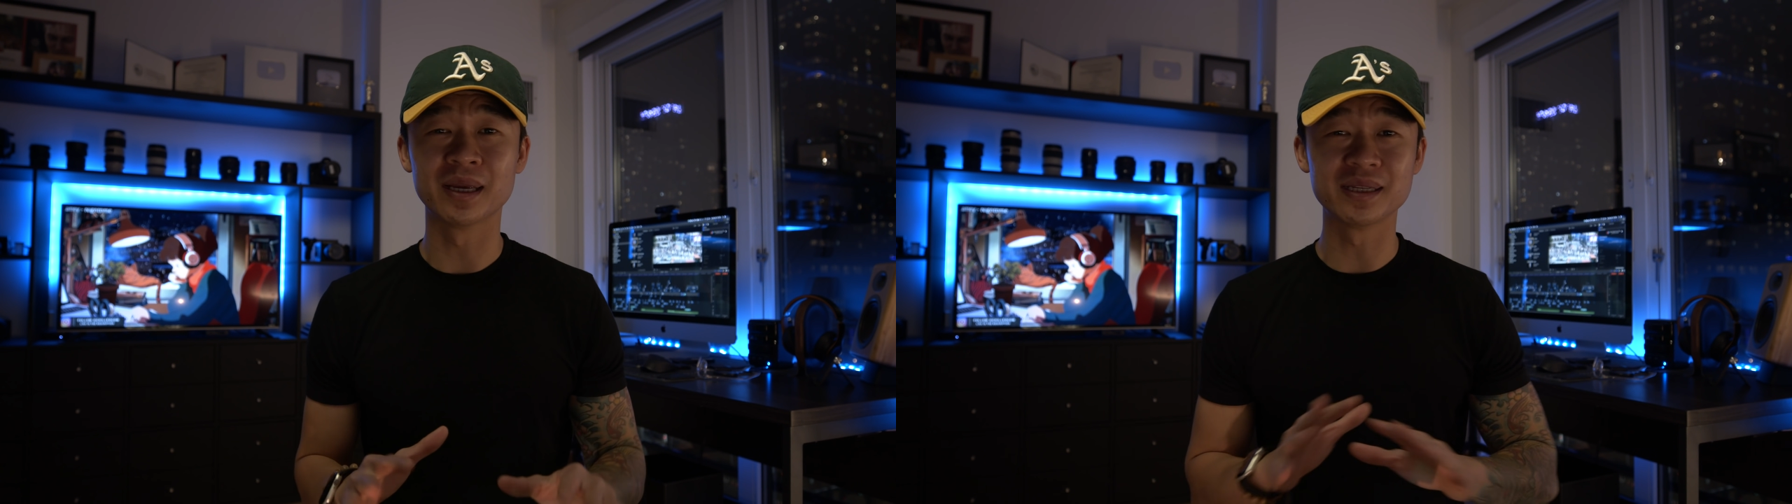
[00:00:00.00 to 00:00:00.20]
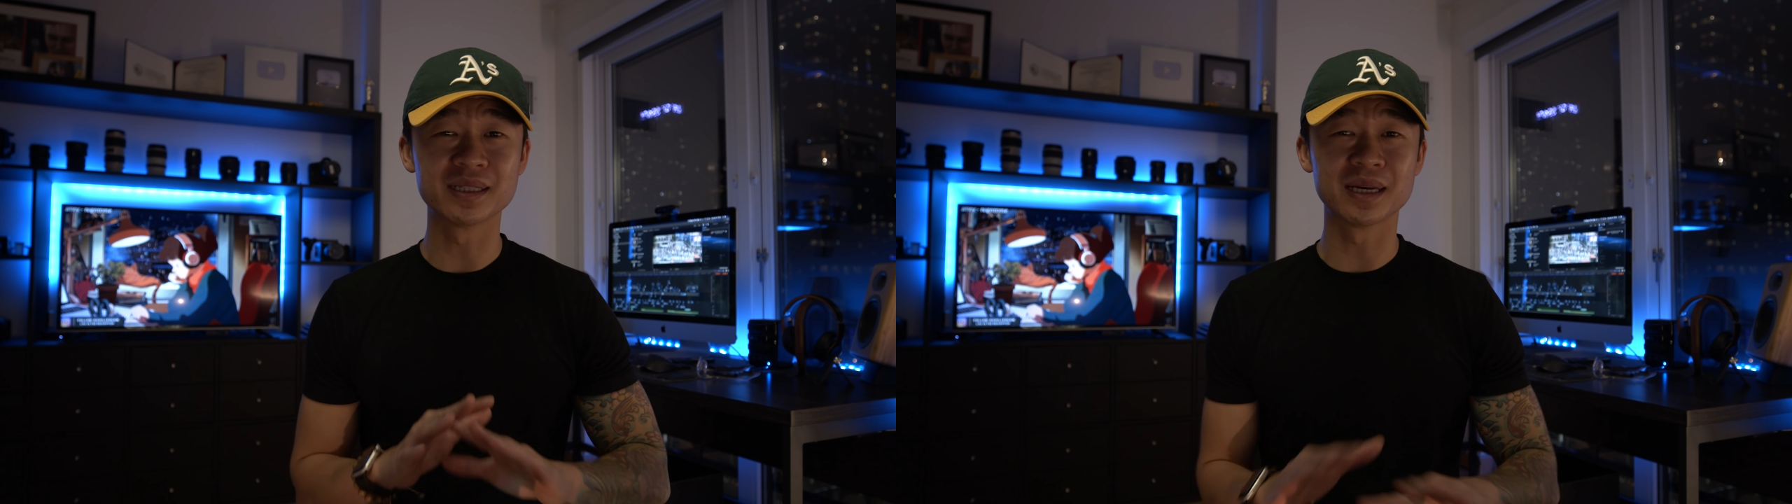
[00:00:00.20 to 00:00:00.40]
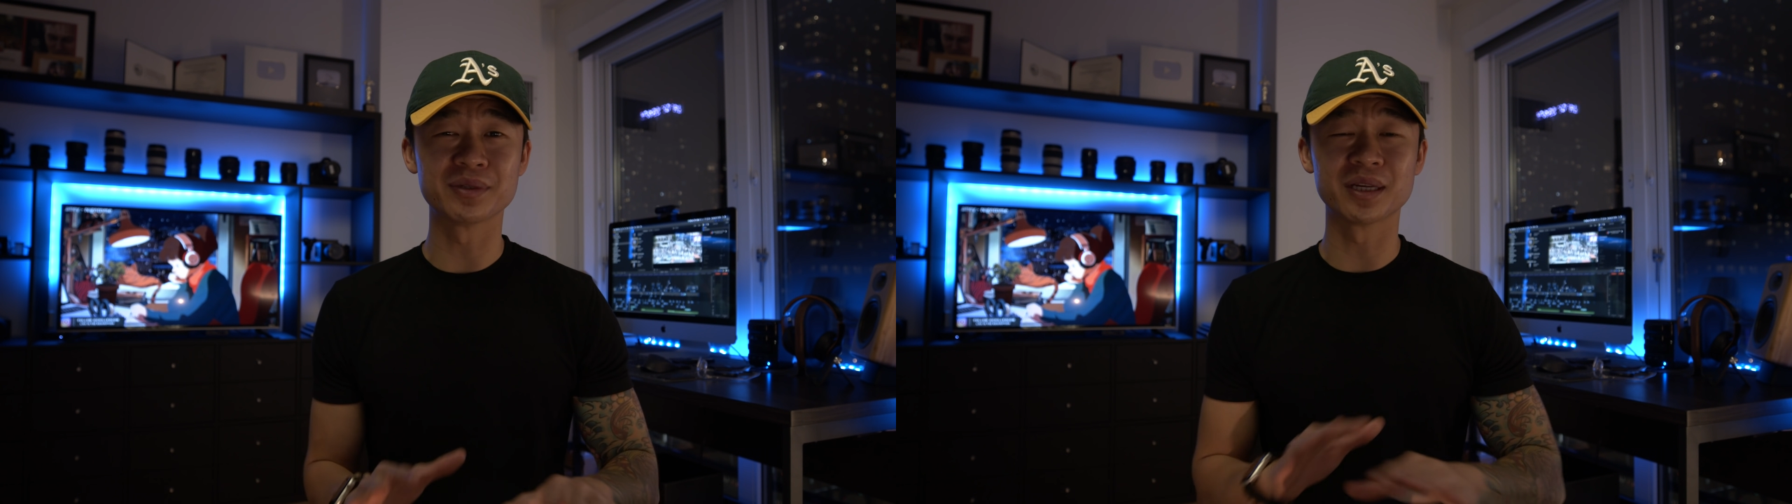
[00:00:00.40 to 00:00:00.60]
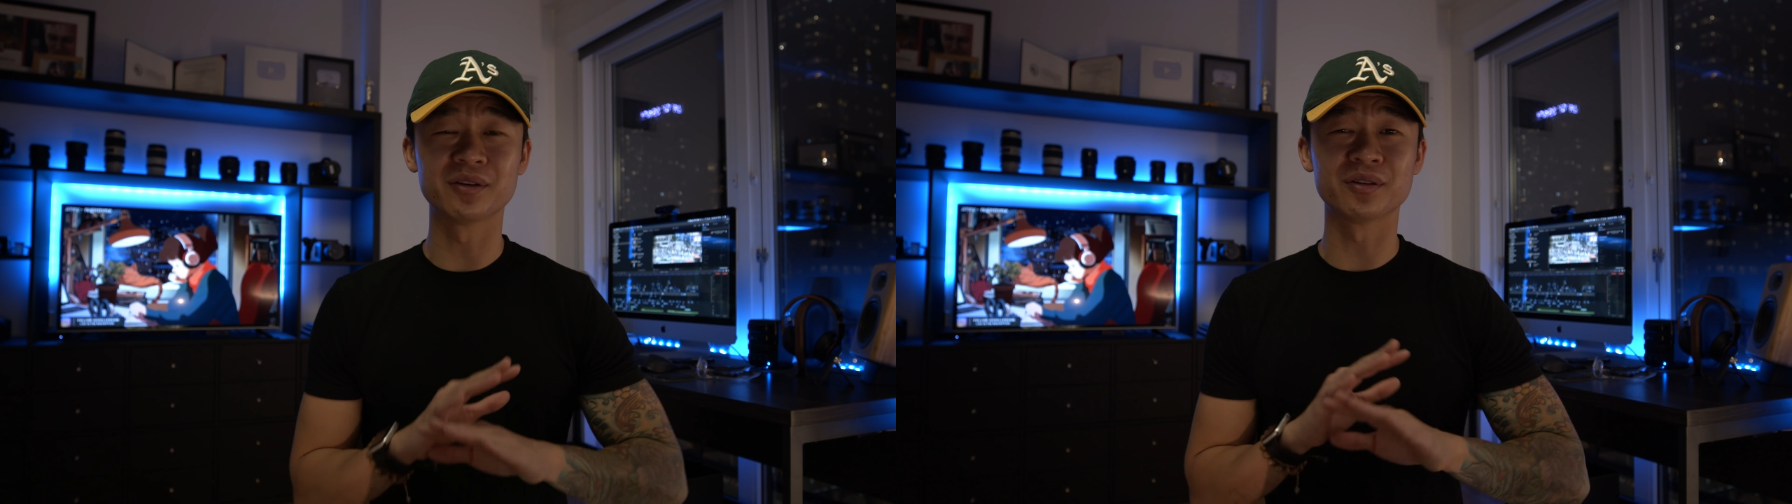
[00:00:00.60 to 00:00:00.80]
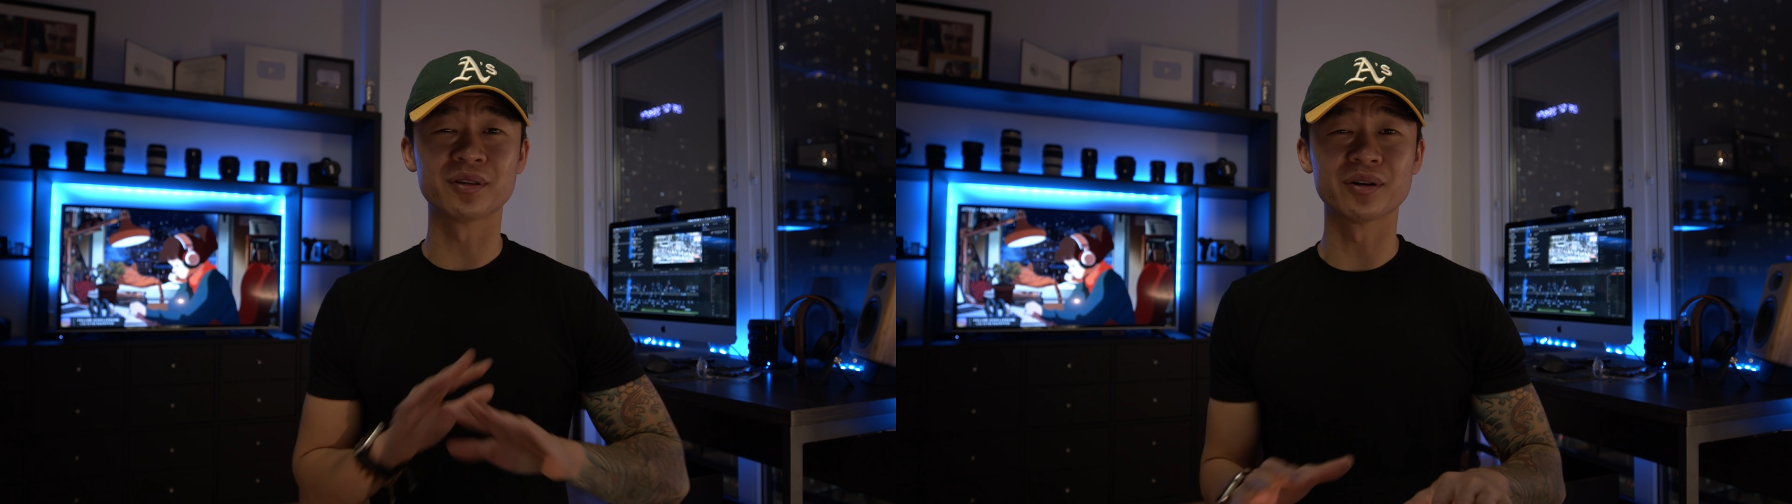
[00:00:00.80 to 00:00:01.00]
Anytime it's
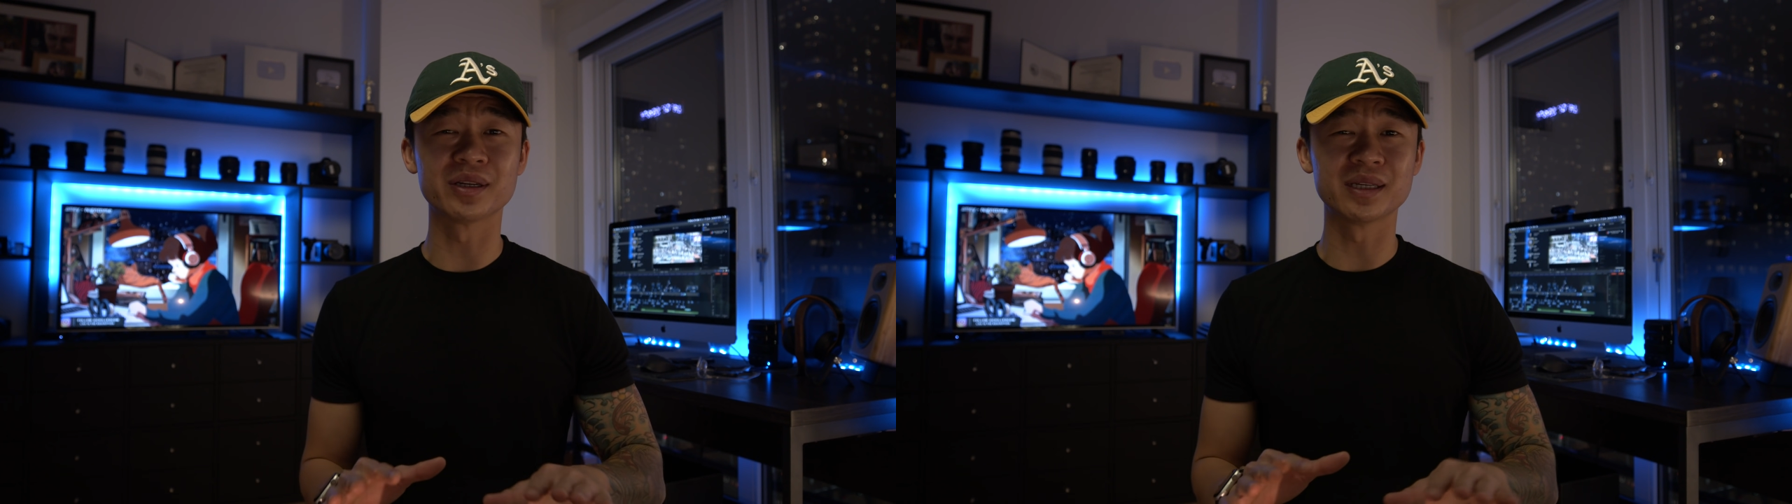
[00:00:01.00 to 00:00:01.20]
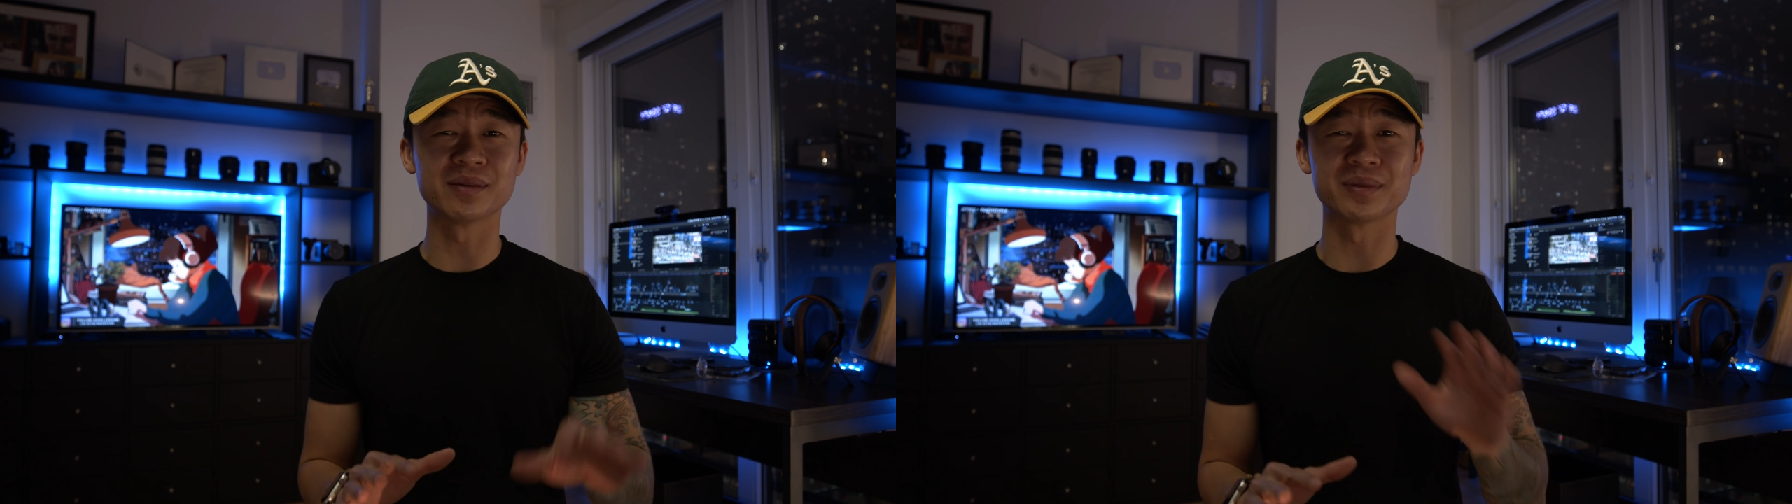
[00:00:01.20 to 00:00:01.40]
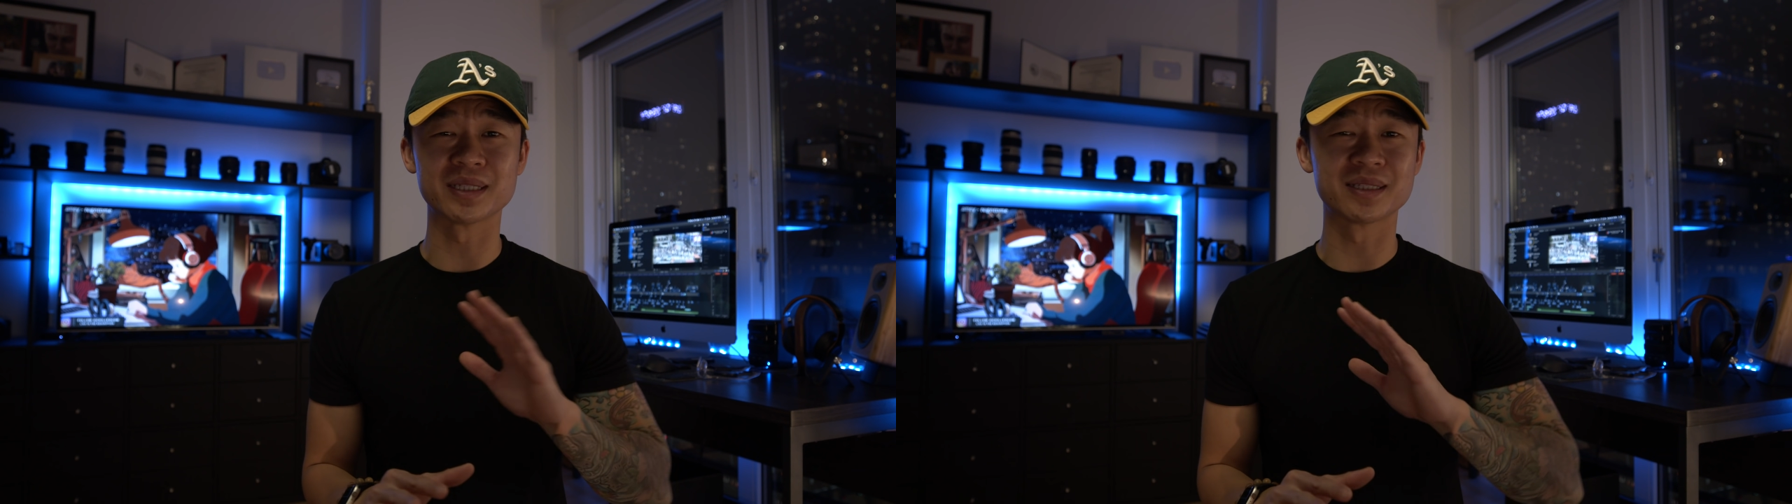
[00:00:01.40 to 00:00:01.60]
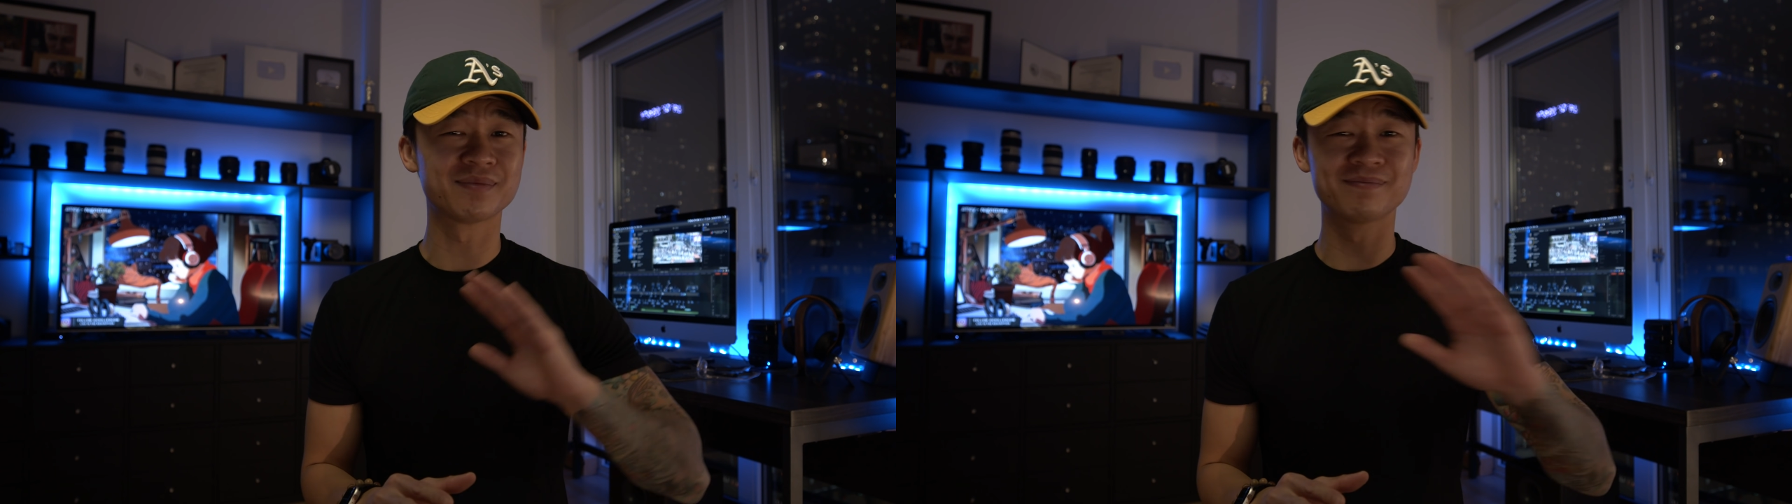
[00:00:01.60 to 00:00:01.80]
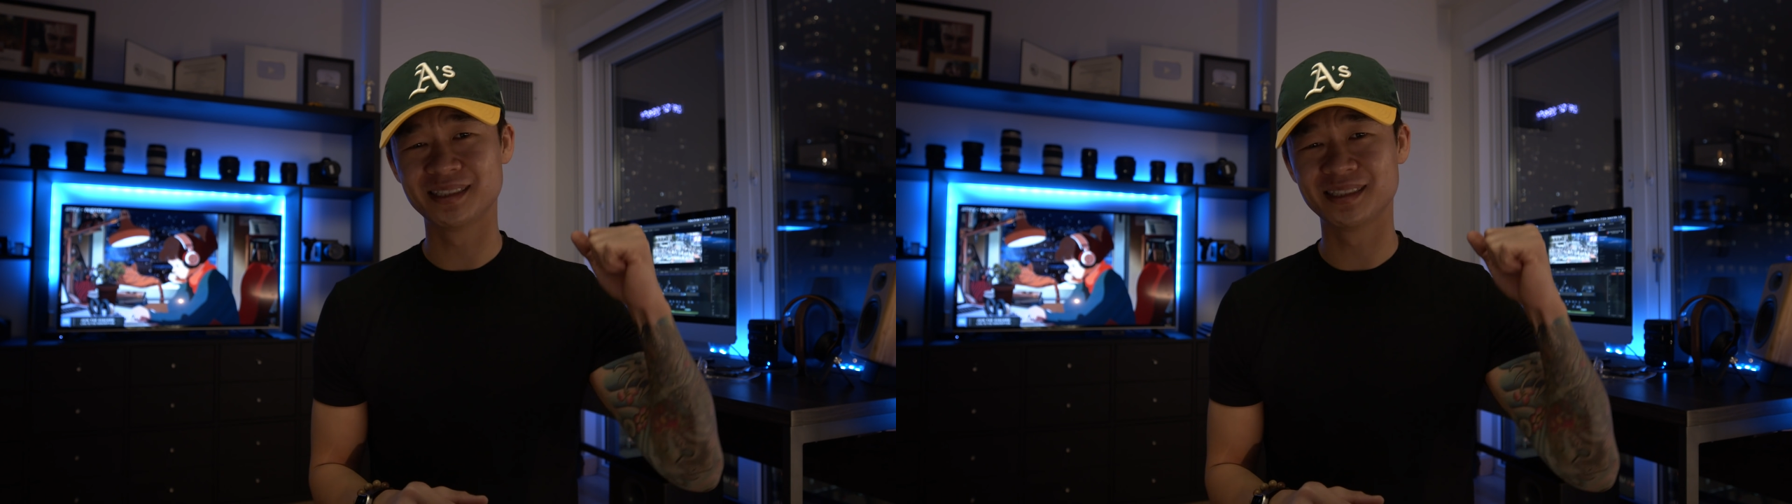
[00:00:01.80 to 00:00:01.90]
under 30, I'm just,